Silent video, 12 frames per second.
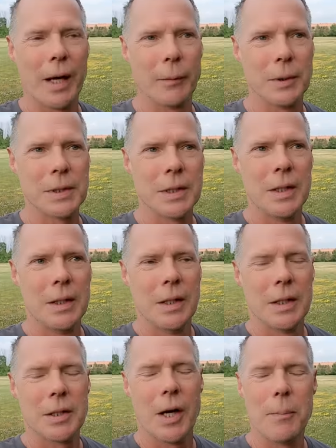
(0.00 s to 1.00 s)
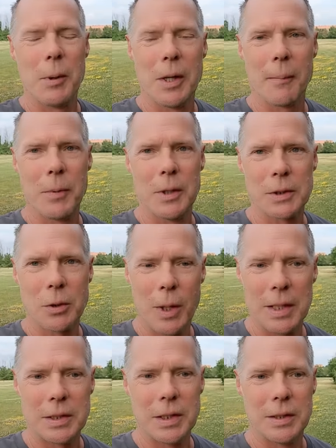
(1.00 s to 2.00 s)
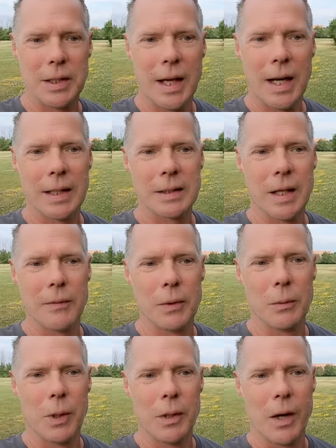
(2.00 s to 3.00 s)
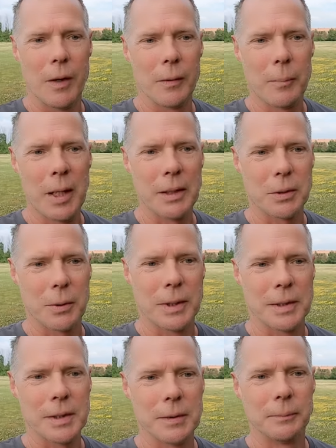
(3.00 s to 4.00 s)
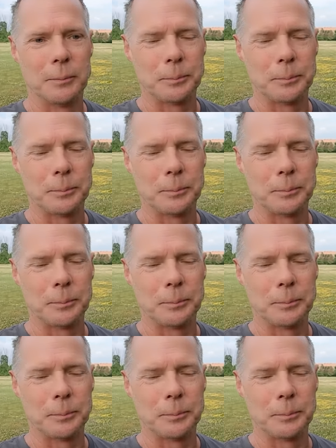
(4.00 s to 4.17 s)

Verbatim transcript: I was typing up this question to ask everyone, all the patrons.